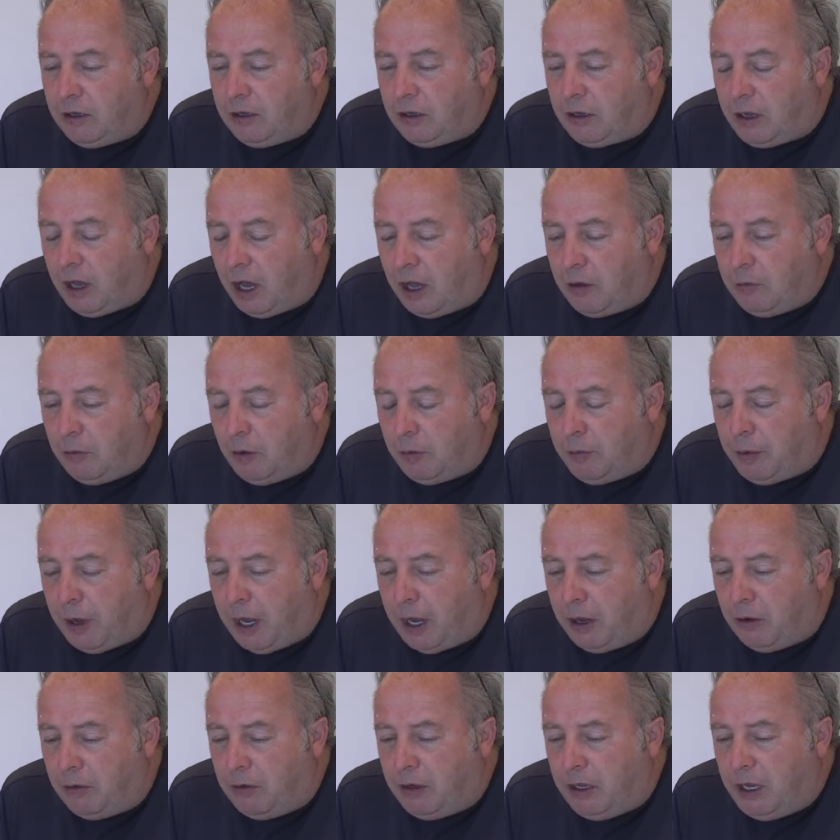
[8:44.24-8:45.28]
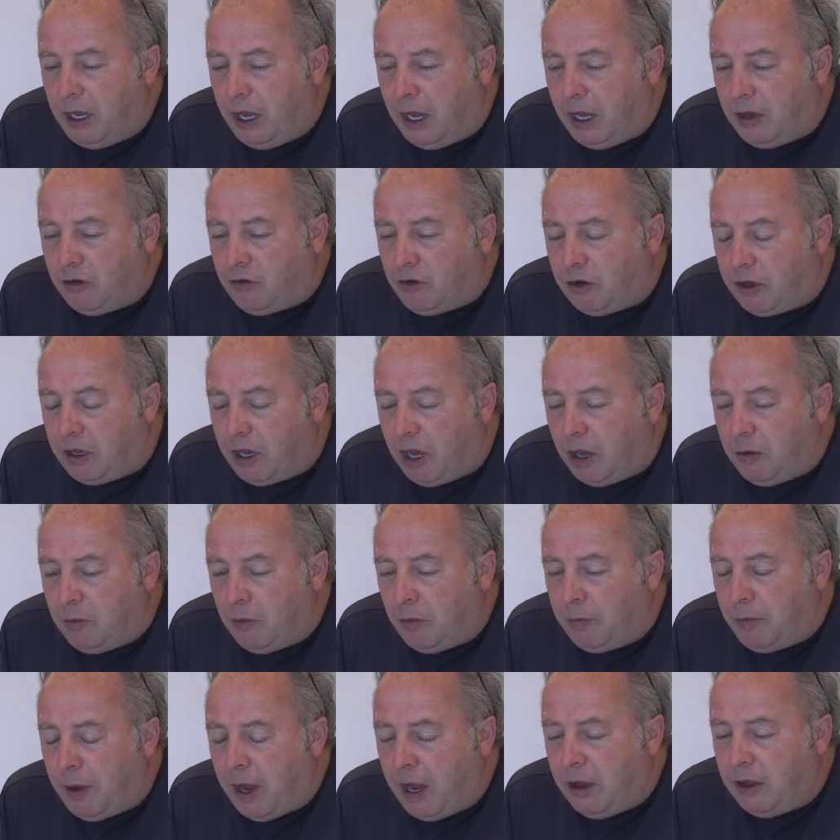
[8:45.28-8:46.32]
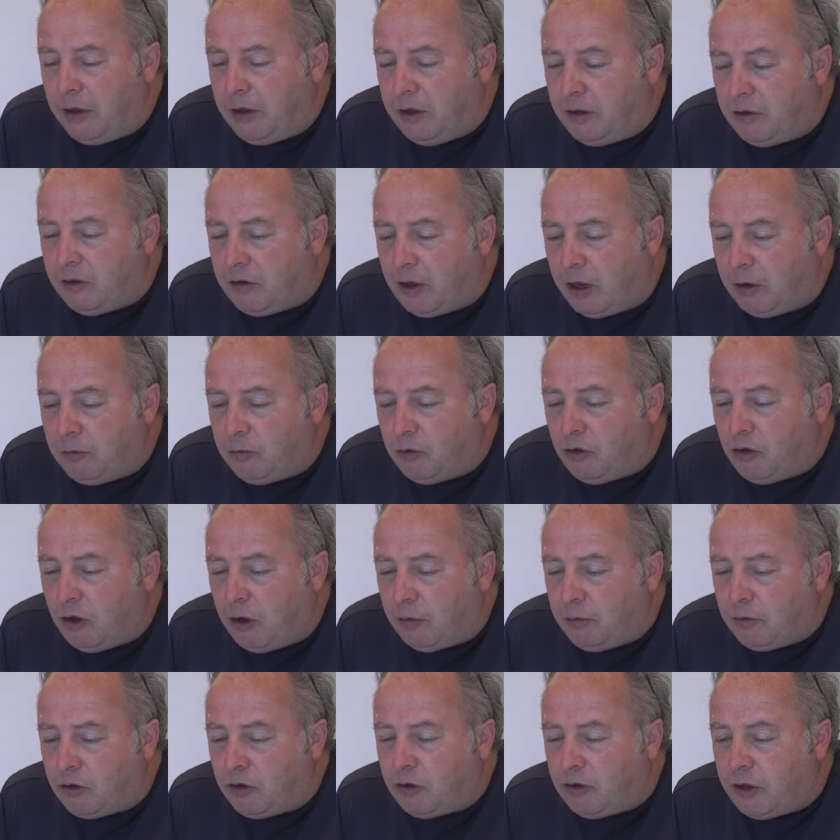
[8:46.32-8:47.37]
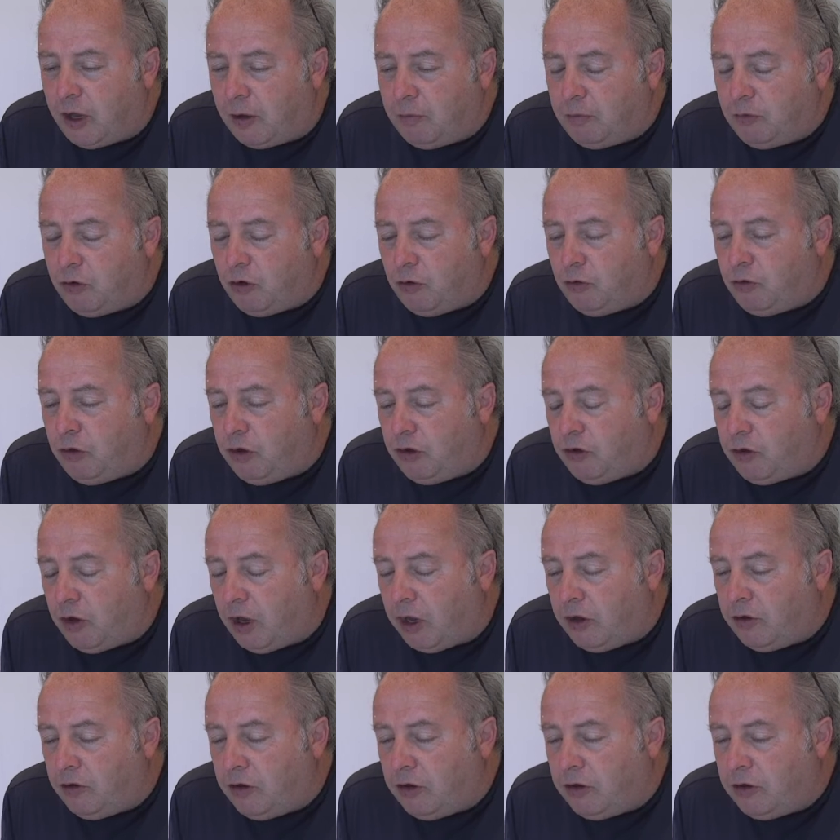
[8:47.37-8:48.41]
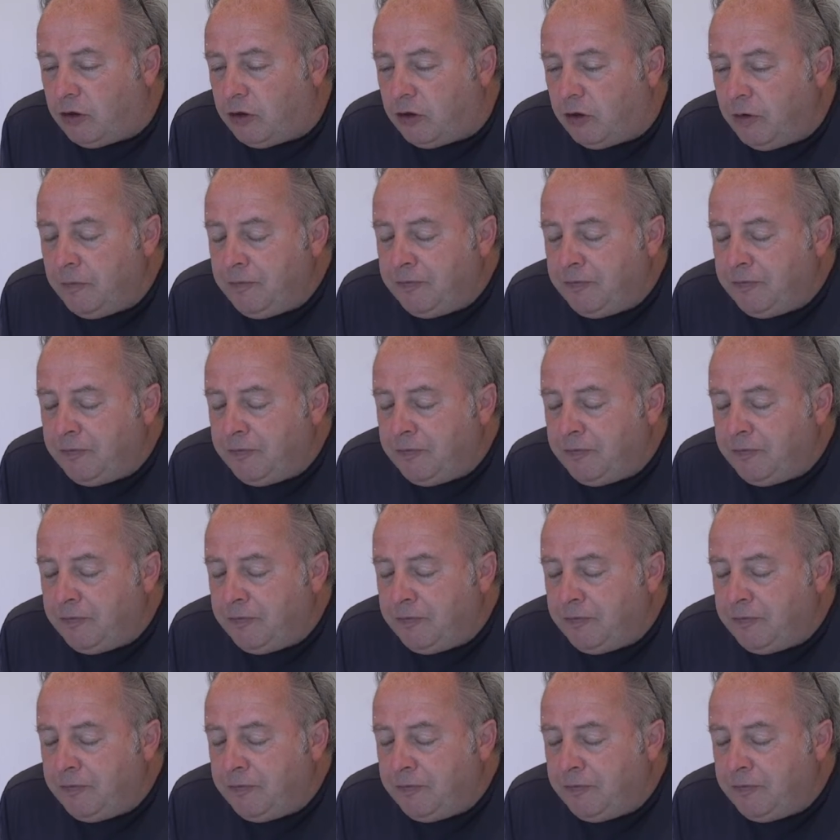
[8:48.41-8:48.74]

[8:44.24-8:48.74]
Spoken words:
came about, it actually came about at the same time as the stamp duty changes.